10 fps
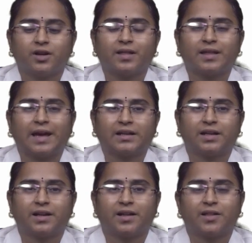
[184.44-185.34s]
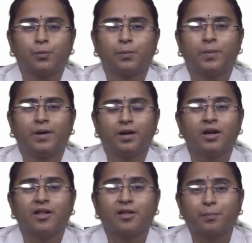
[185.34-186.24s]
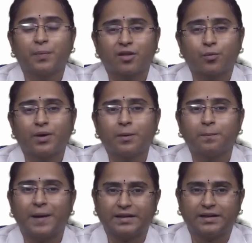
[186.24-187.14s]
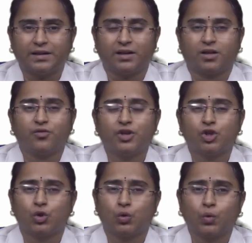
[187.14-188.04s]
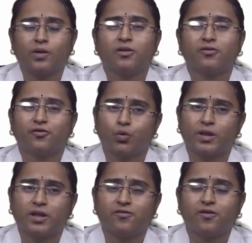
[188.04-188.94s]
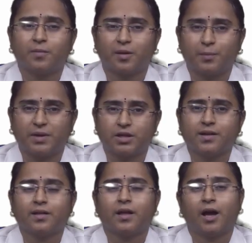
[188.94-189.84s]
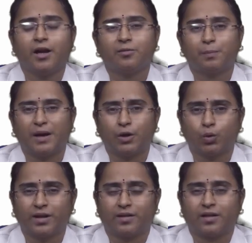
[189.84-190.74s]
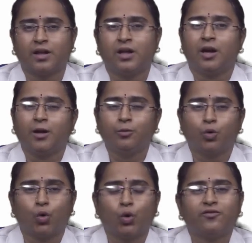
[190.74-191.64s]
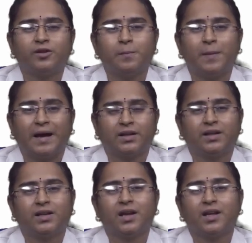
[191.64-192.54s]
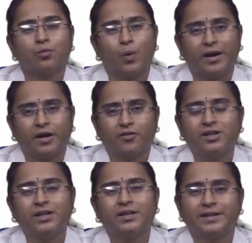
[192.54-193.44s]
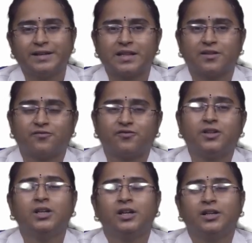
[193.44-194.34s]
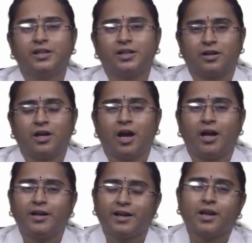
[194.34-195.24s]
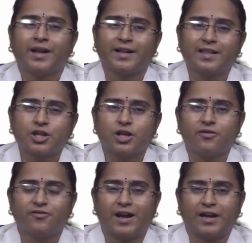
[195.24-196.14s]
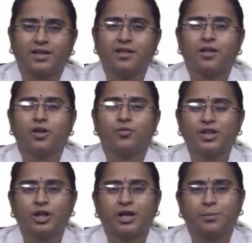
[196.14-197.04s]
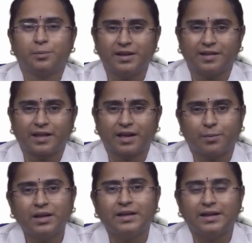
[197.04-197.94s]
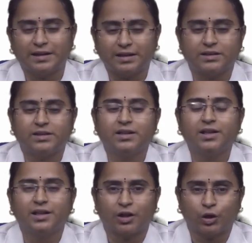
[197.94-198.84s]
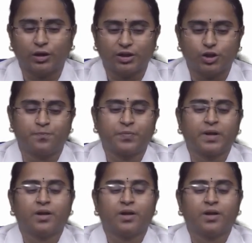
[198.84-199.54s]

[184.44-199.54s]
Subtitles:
was characterized by specific bacteria which includes fusiform species and spirochetes, and role of the bacteria is one of the reasons for NUG, and there are existing factors which can be described later in the etiology.